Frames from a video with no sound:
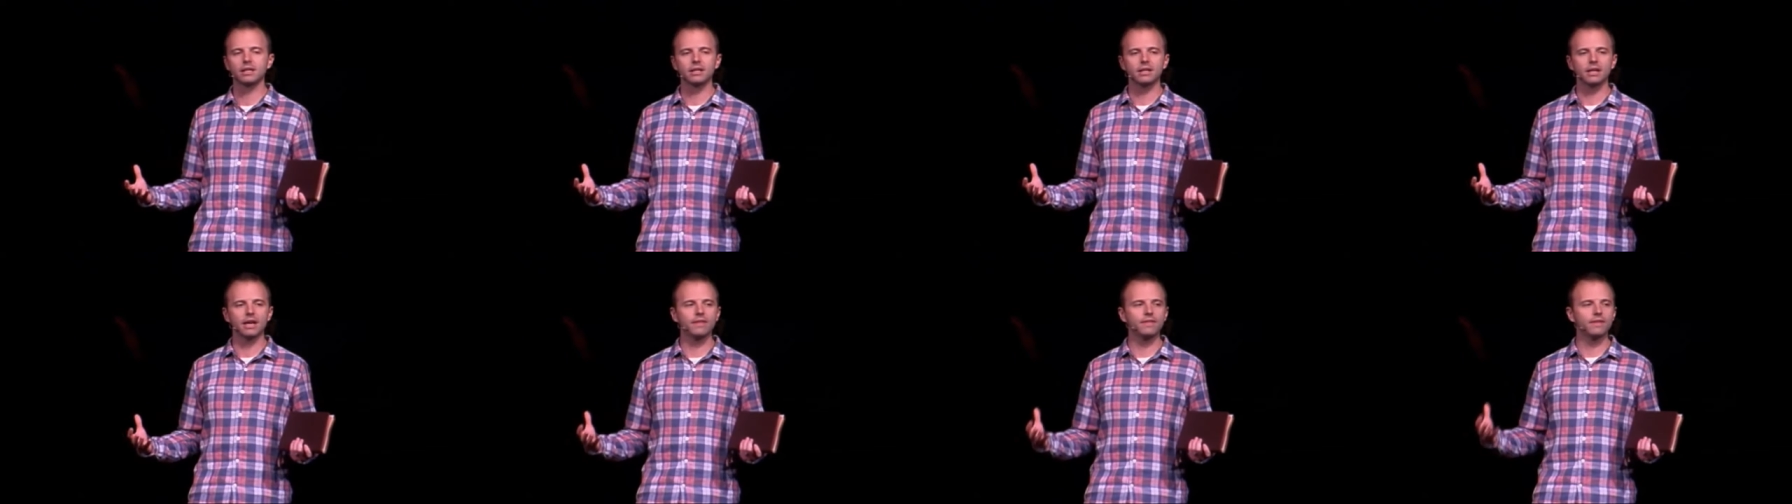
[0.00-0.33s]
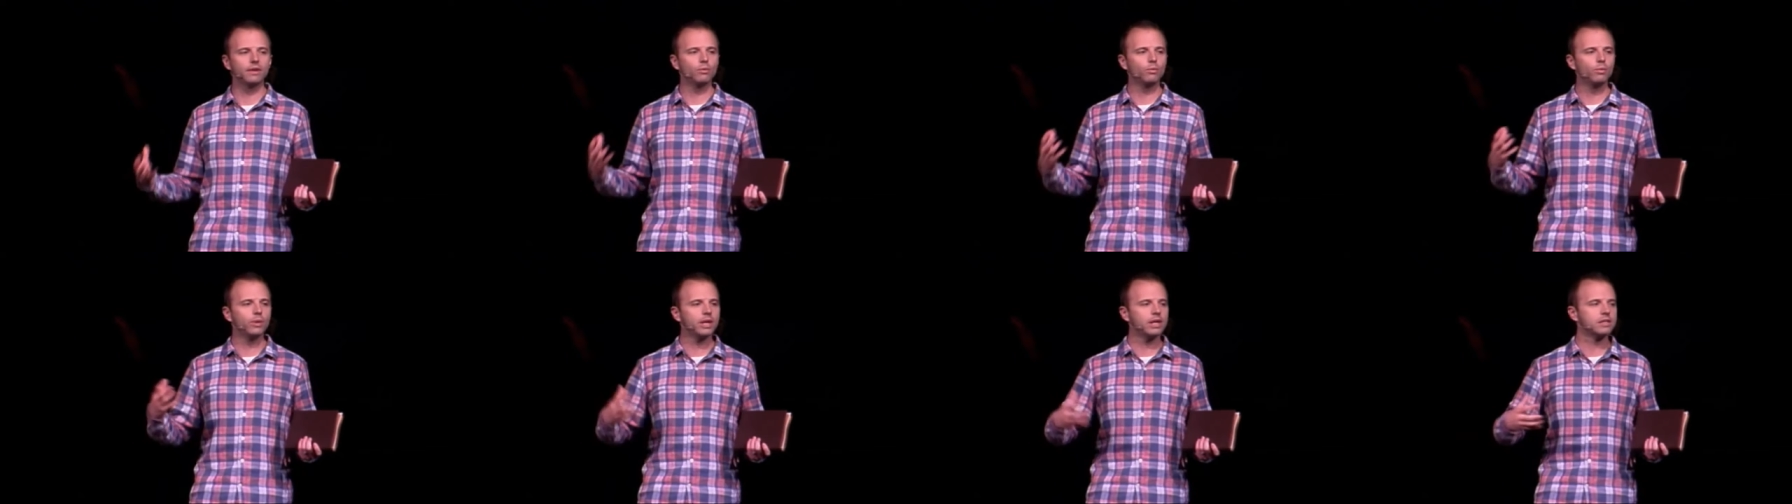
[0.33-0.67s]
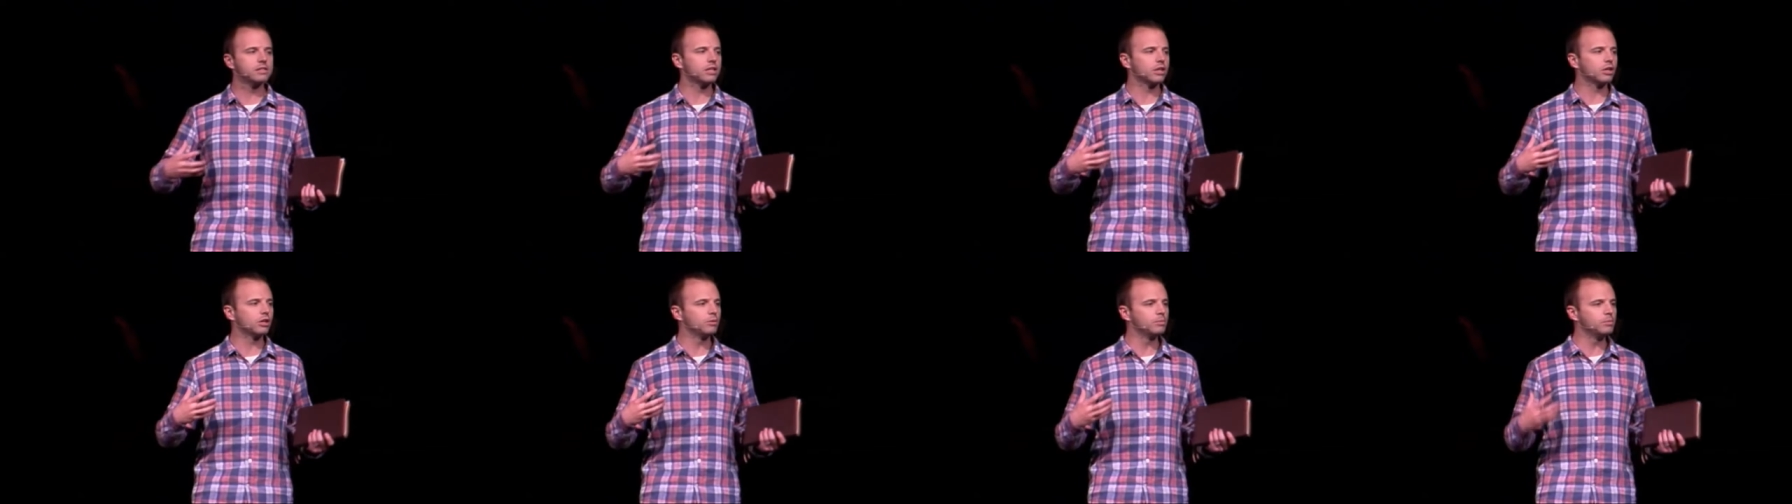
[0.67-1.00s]
and that we
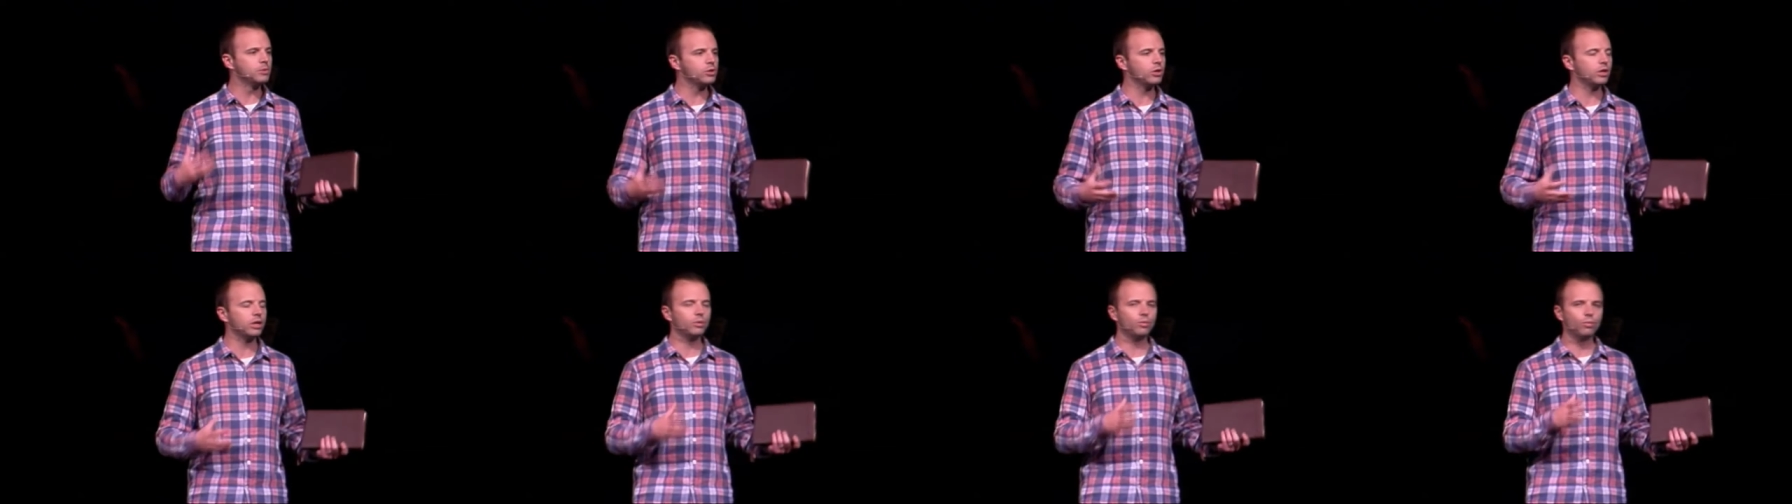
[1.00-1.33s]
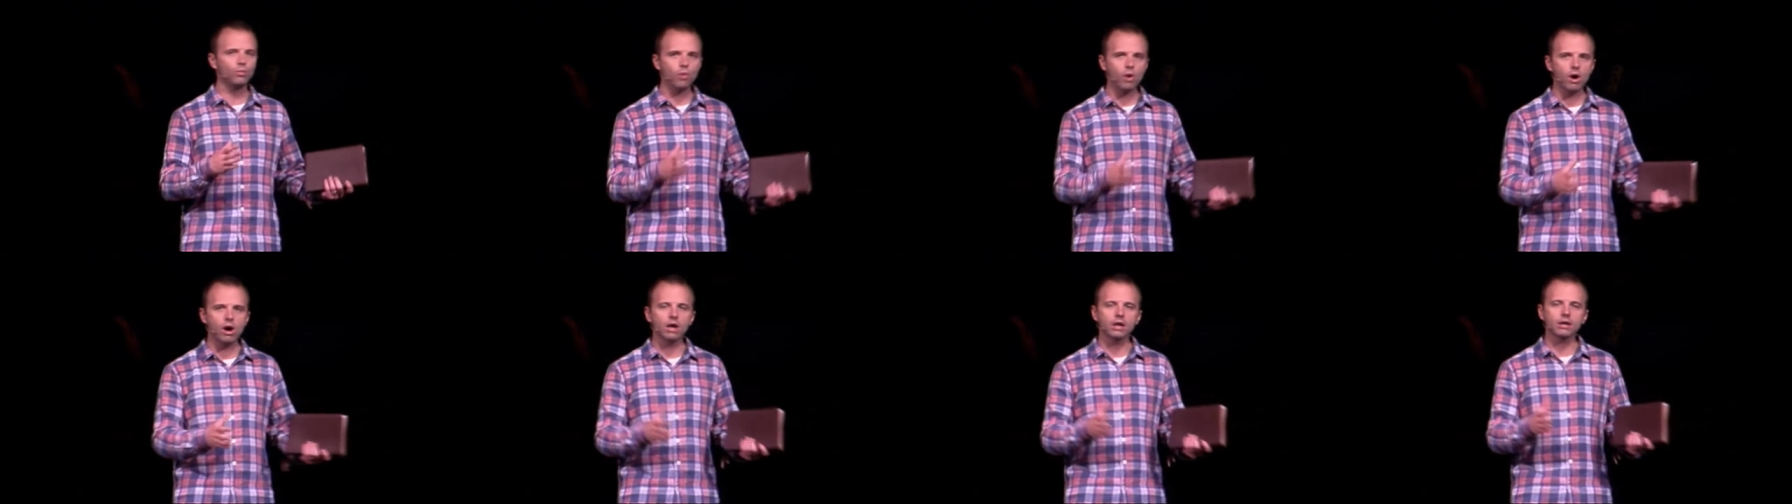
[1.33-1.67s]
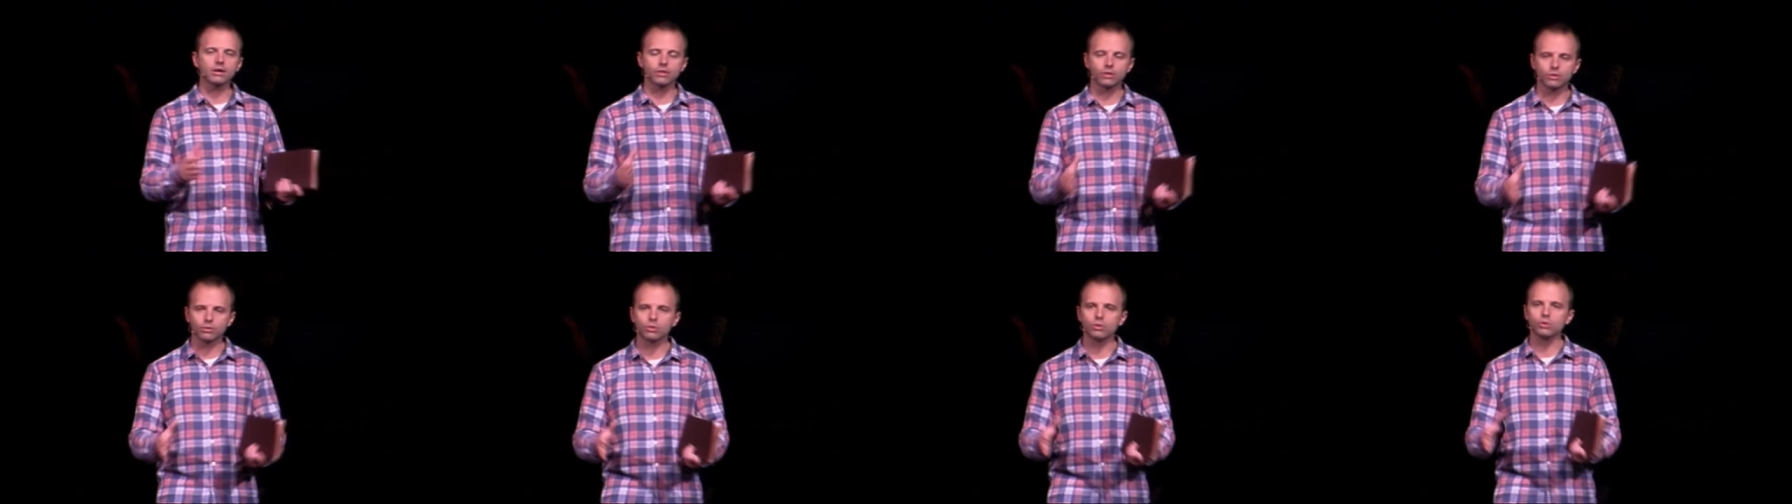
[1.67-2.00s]
as a community
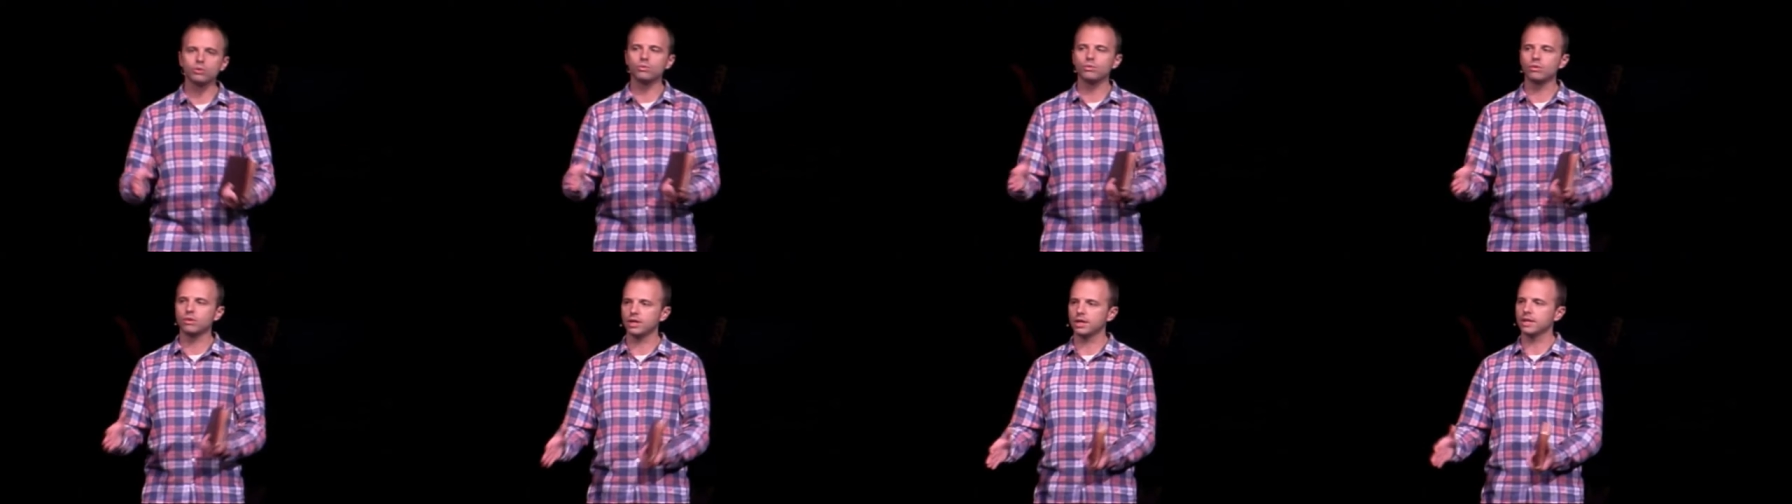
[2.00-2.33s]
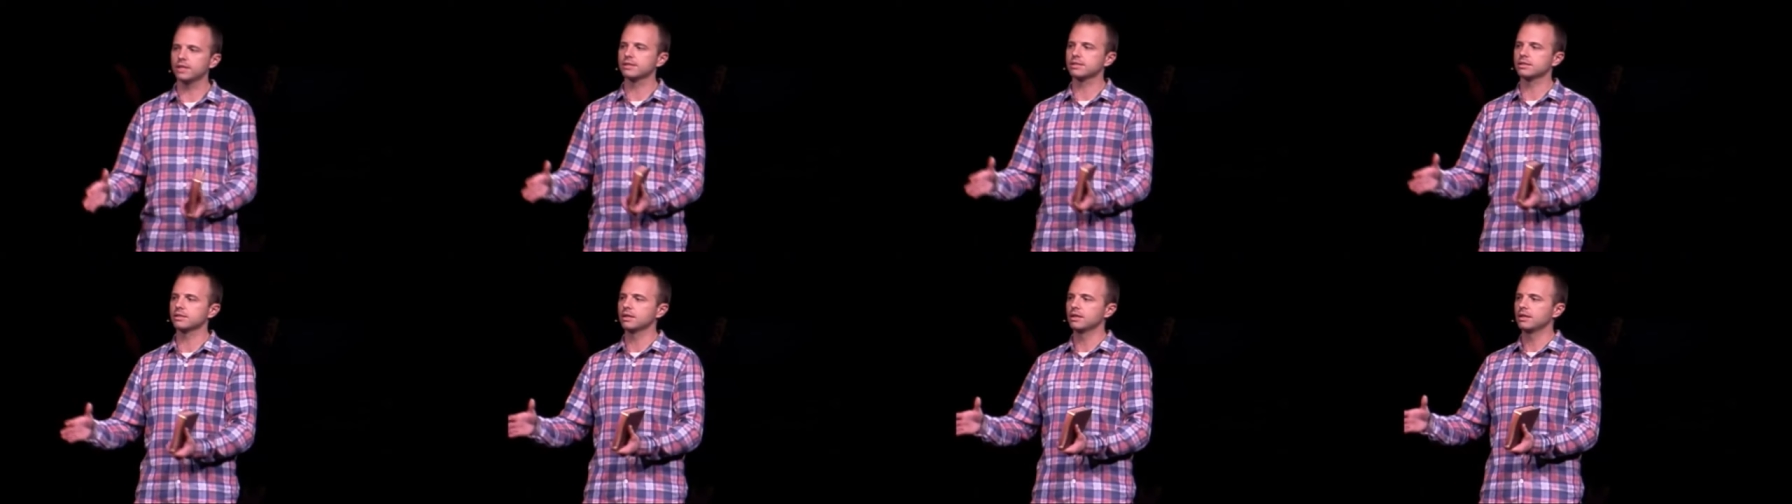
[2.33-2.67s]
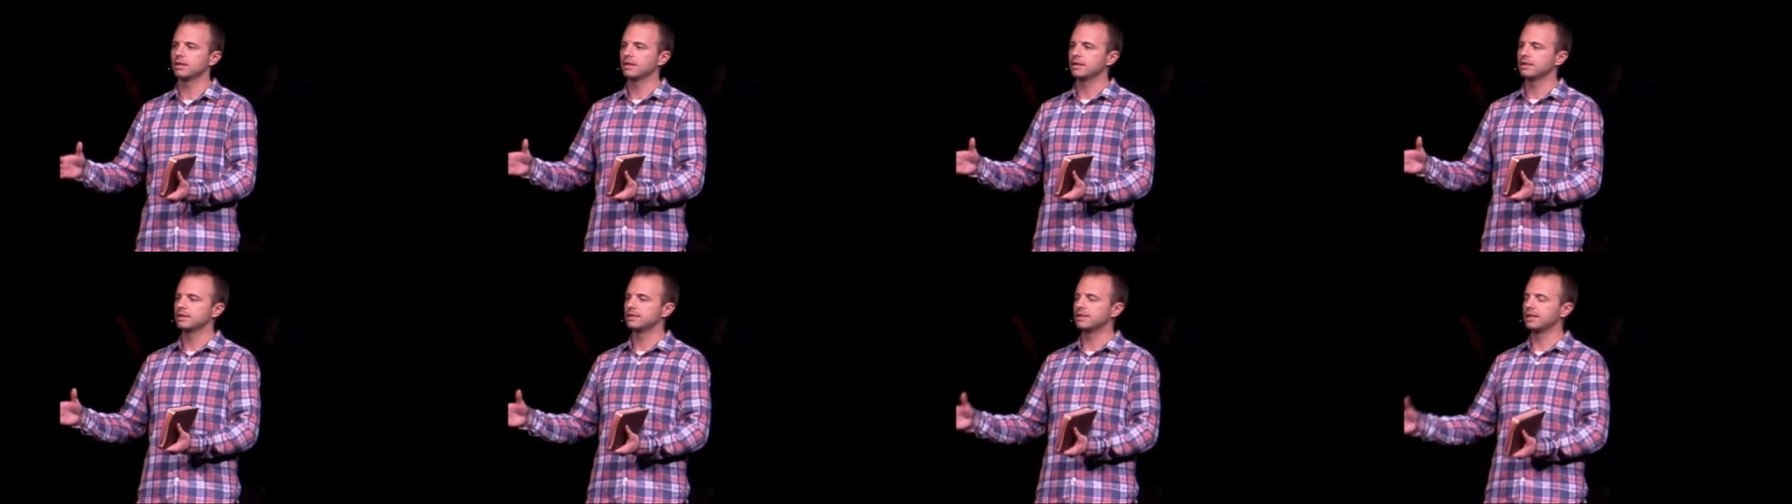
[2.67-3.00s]
walk through this
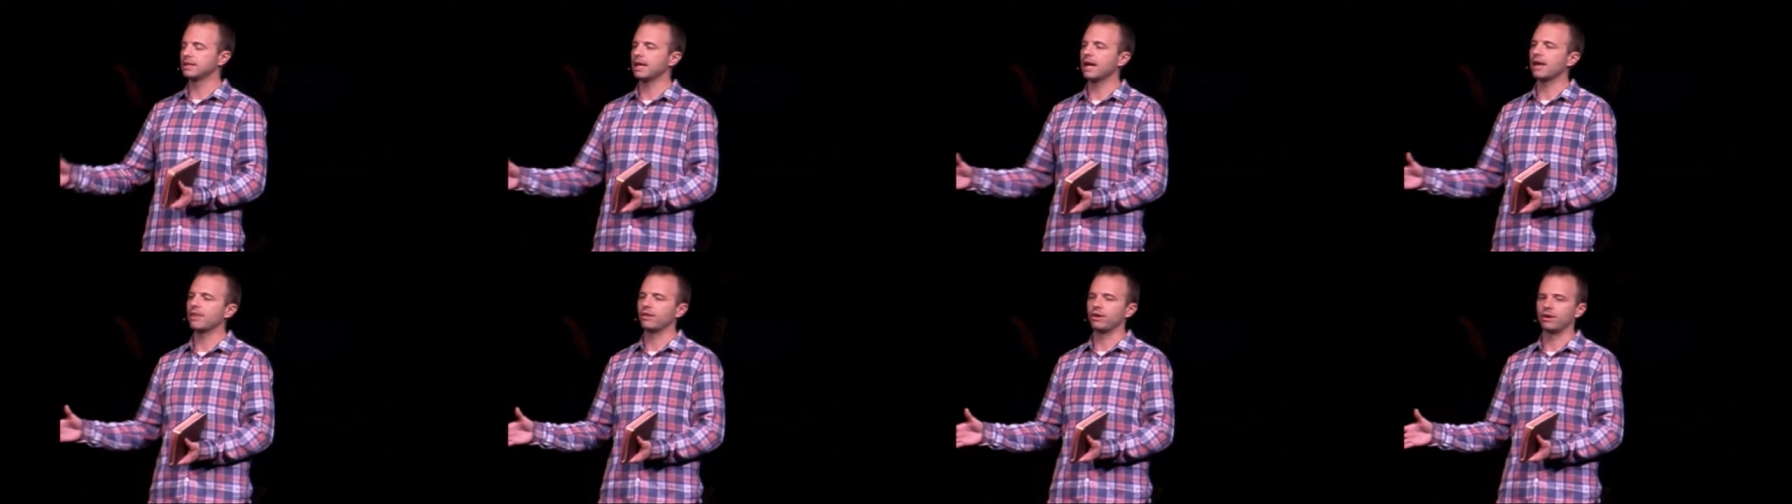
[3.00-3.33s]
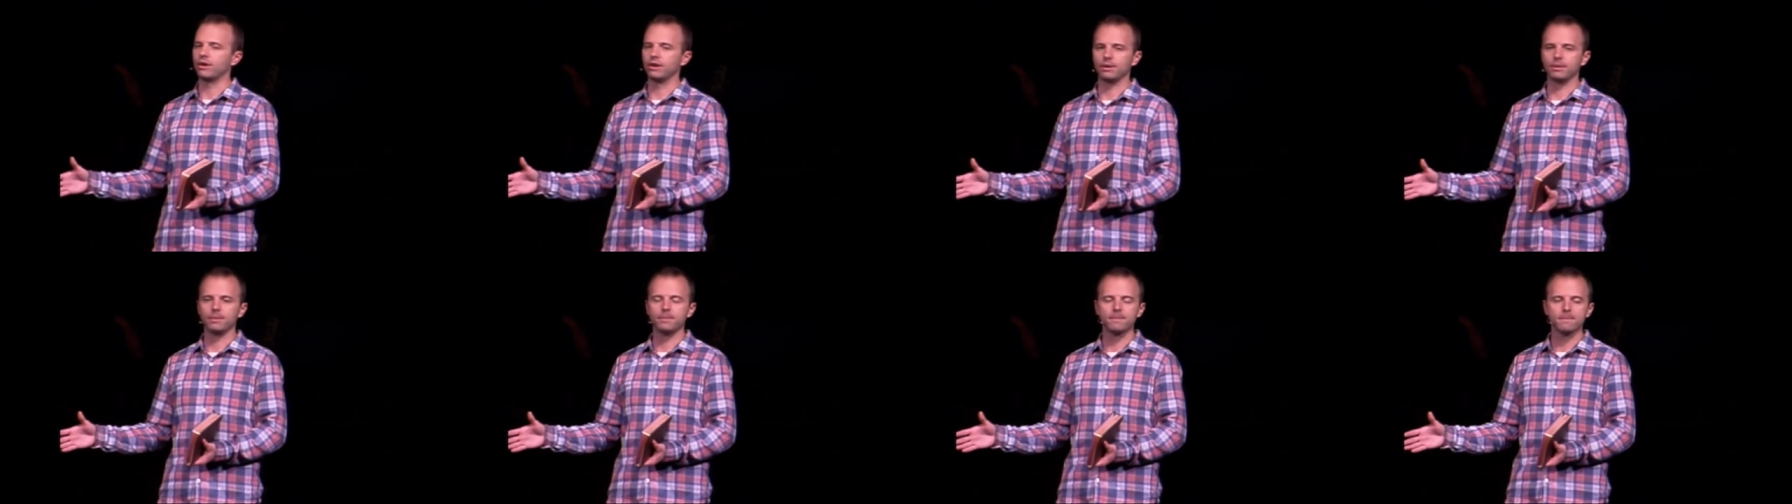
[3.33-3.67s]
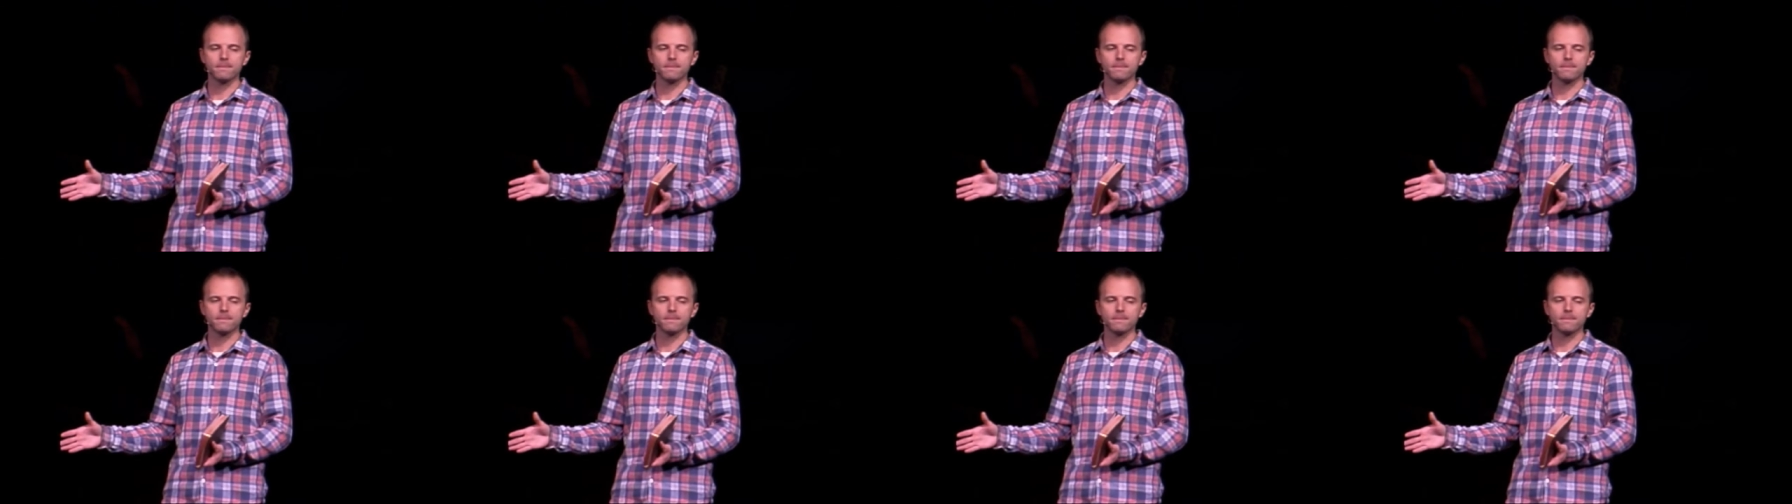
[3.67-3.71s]
together.